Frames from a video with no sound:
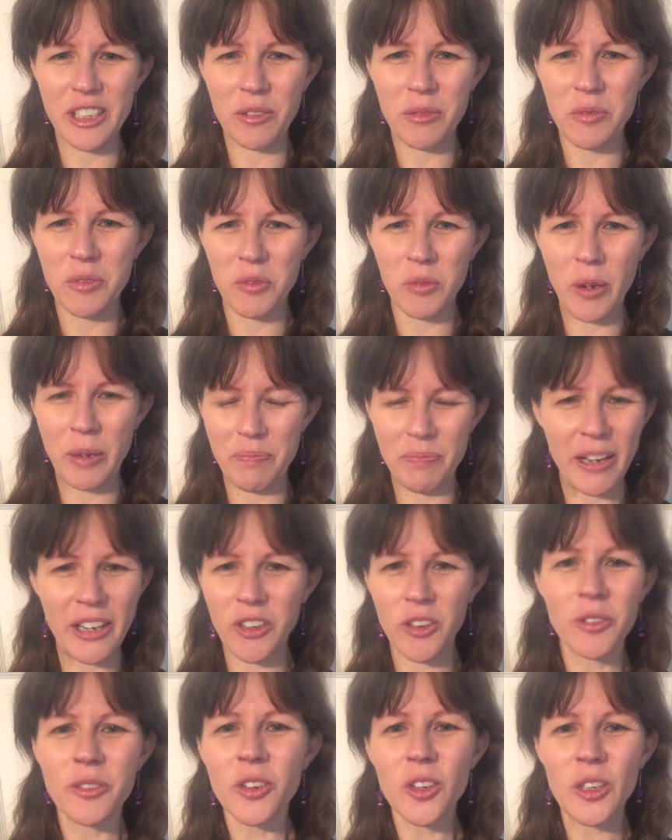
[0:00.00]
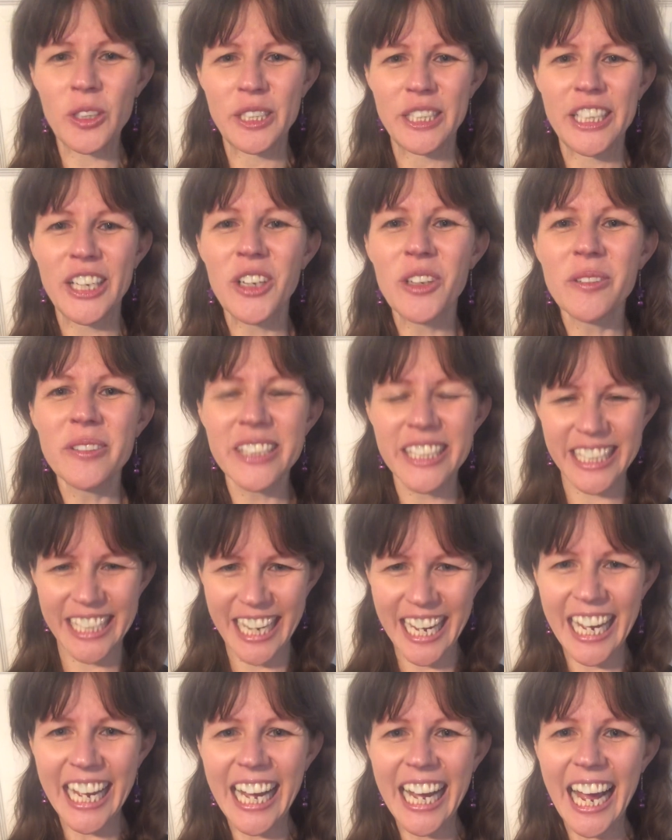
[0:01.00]
want better for ourselves,
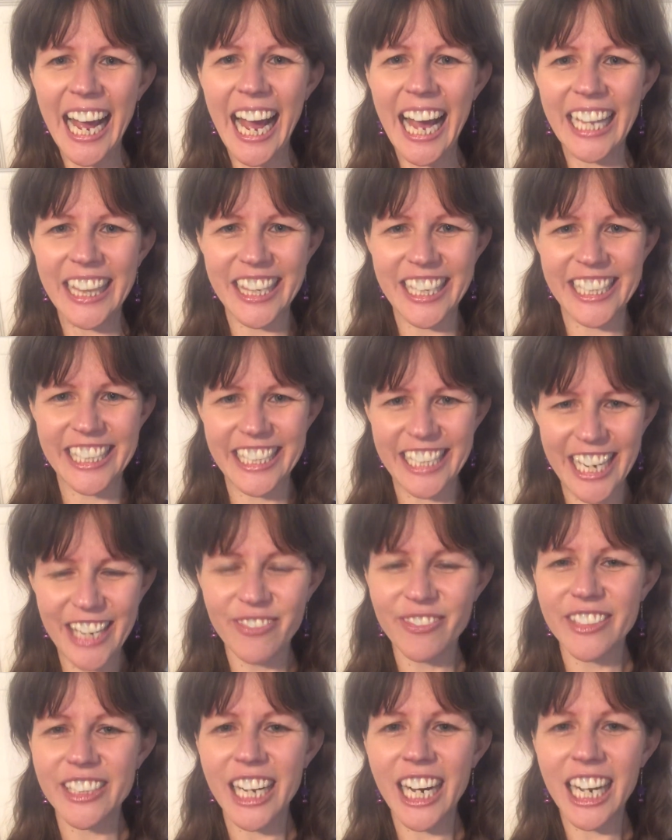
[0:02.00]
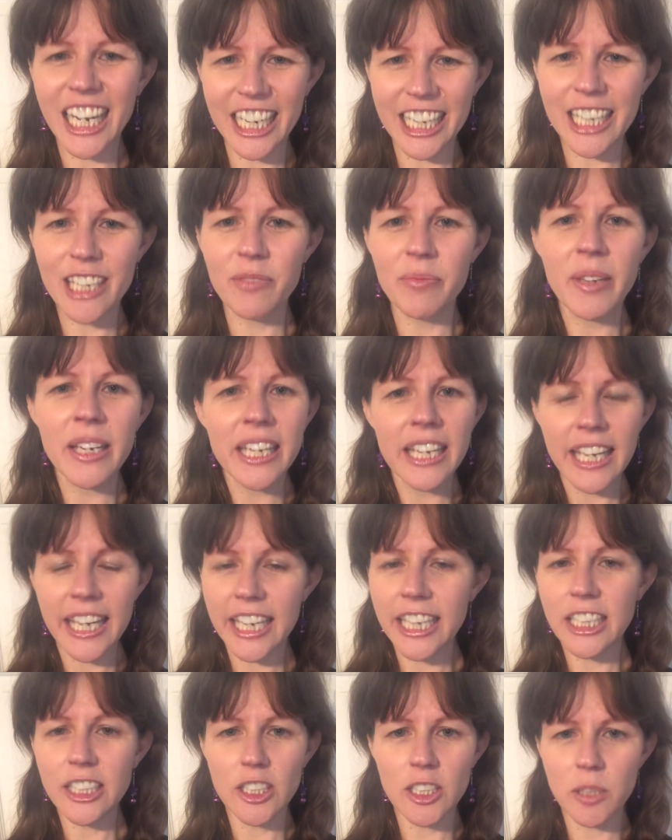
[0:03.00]
at the same time,
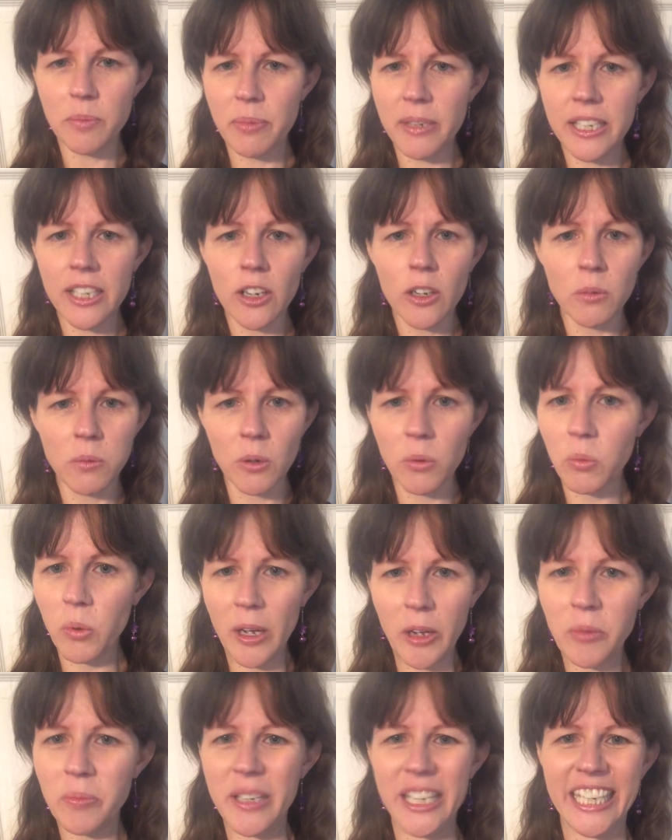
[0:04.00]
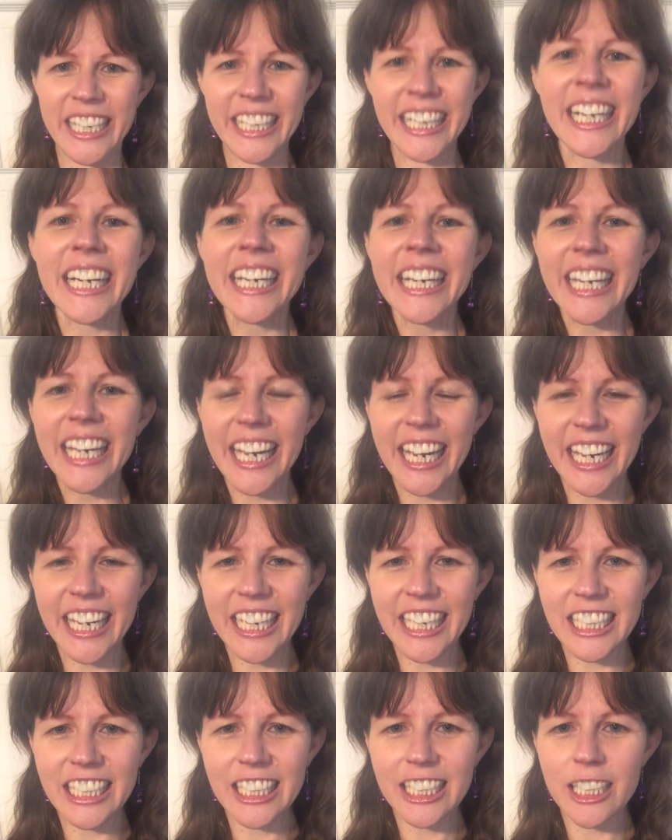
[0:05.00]
it can just be overwhelming.
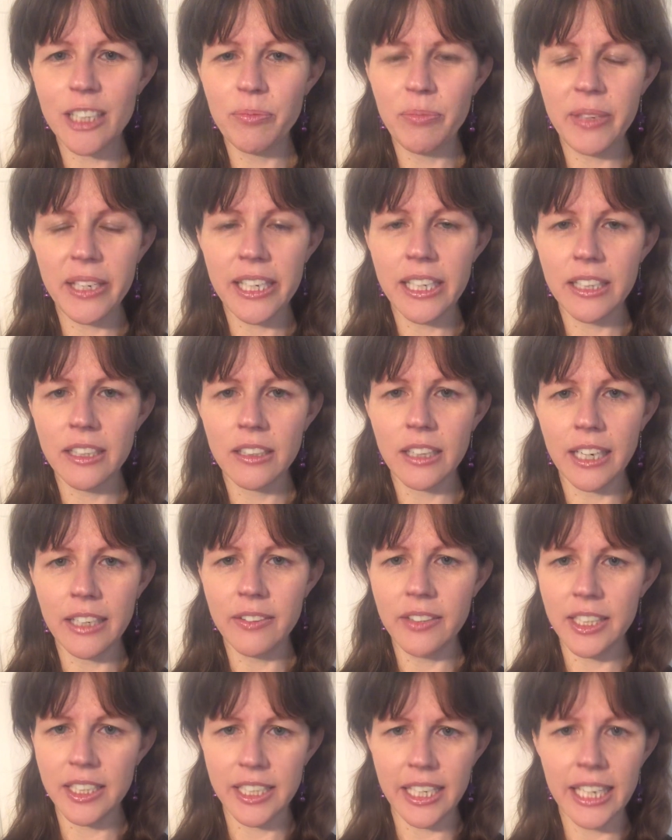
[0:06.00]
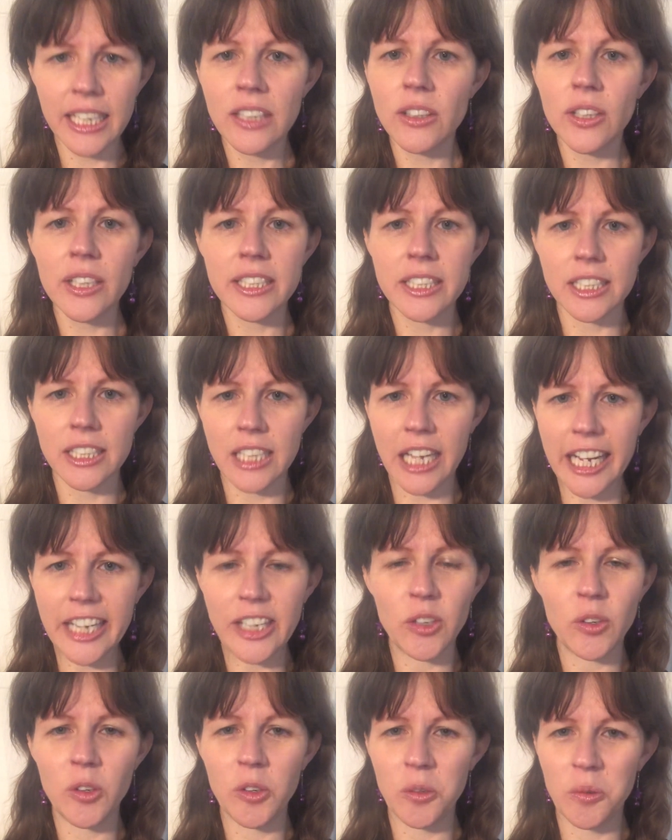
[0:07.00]
And it could be kind of this endless
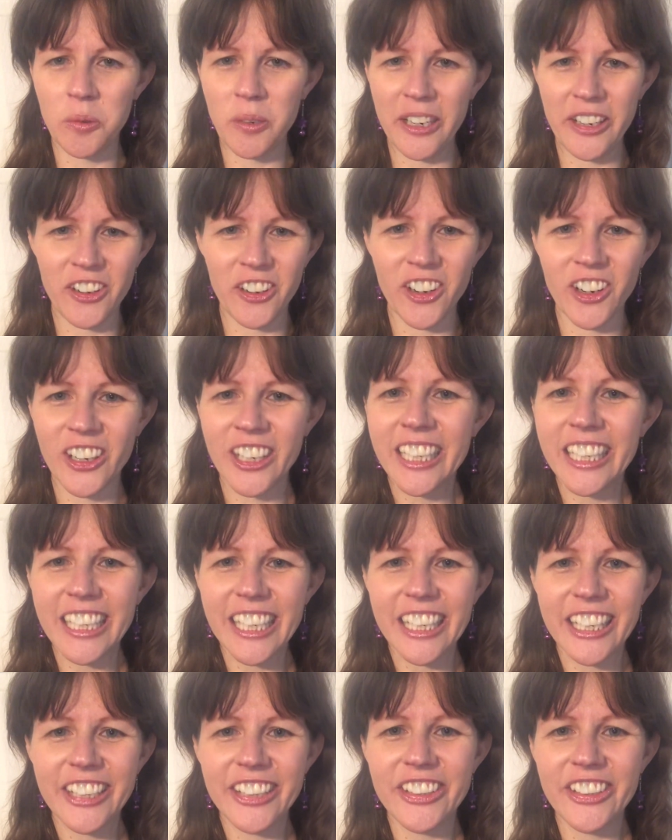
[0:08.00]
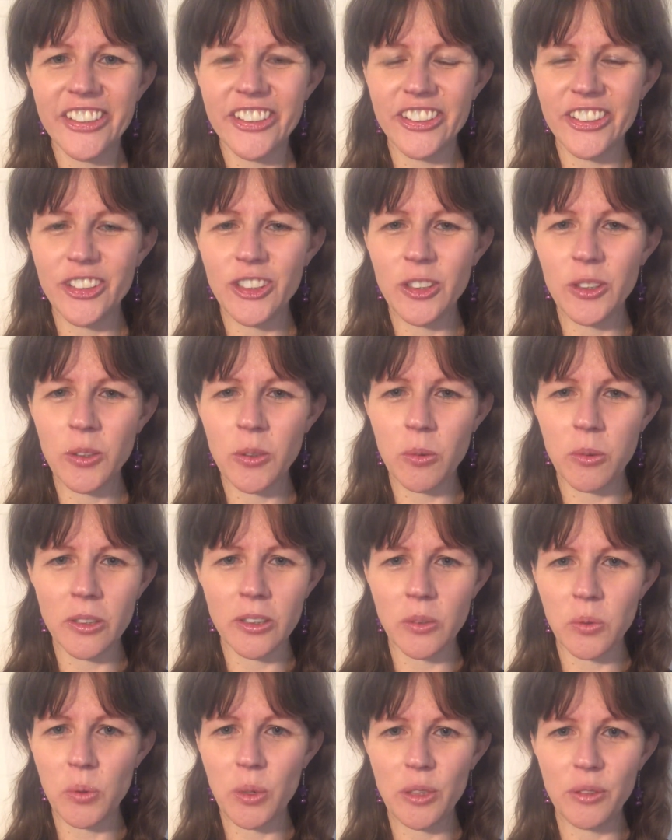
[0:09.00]
cycle where you, quote
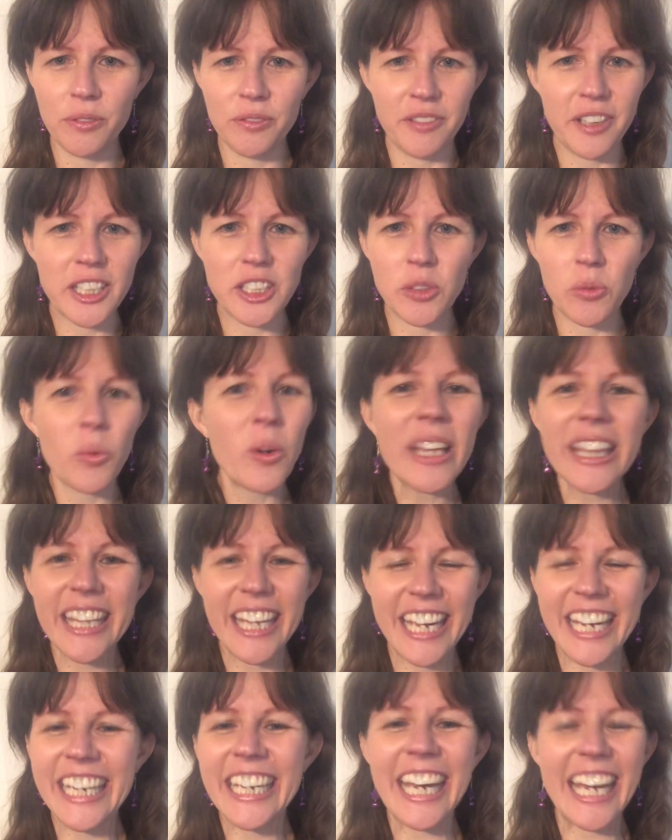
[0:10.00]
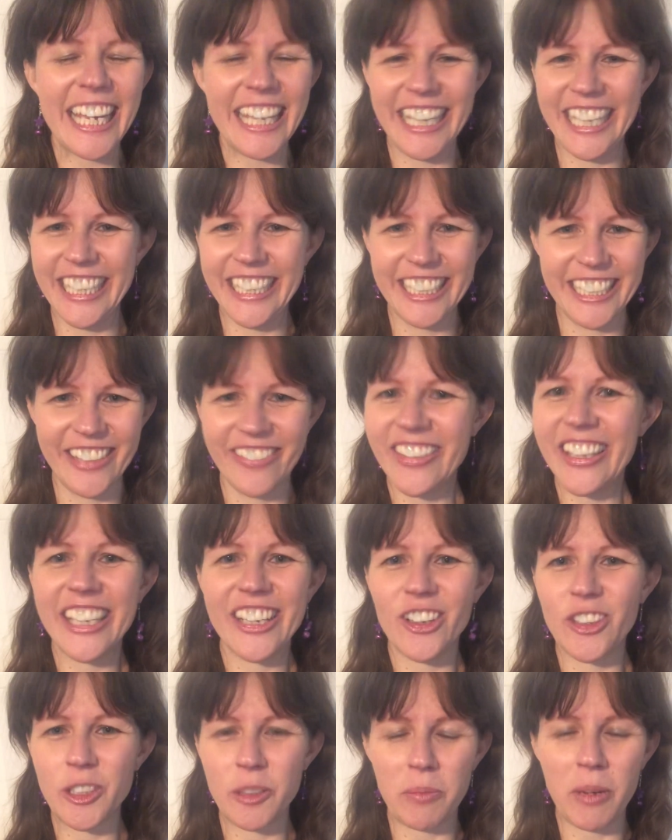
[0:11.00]
unquote, fix one thing and then something
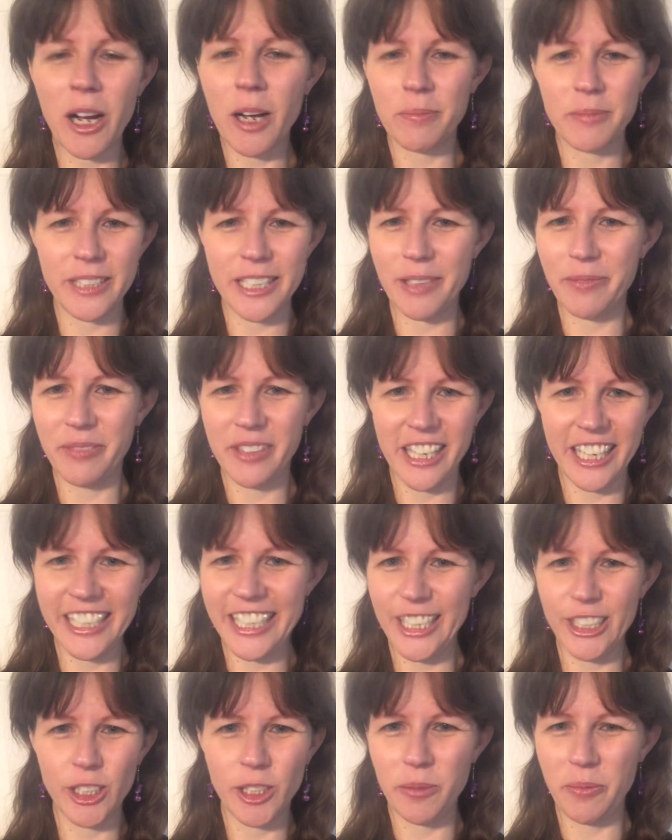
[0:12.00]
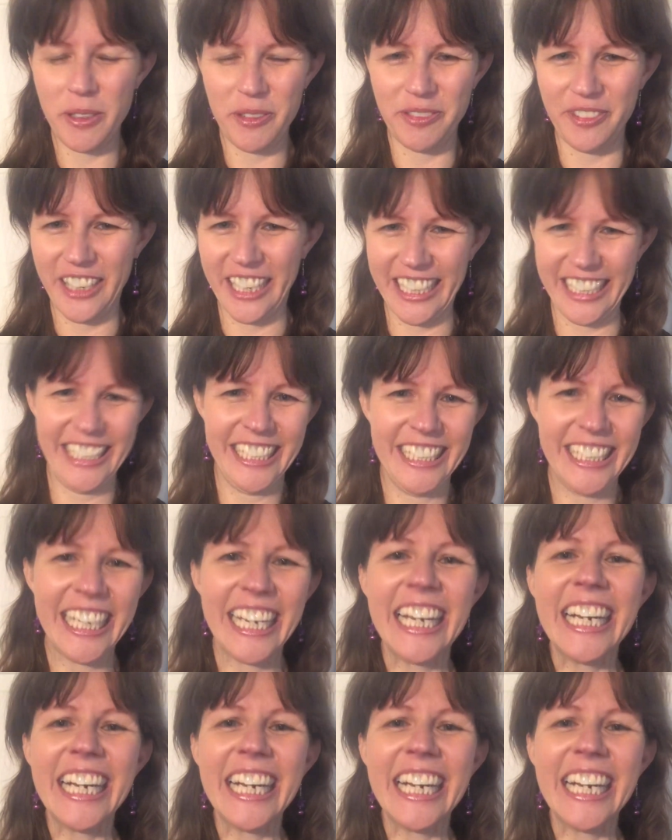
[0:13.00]
else pops up that needs to be fixed.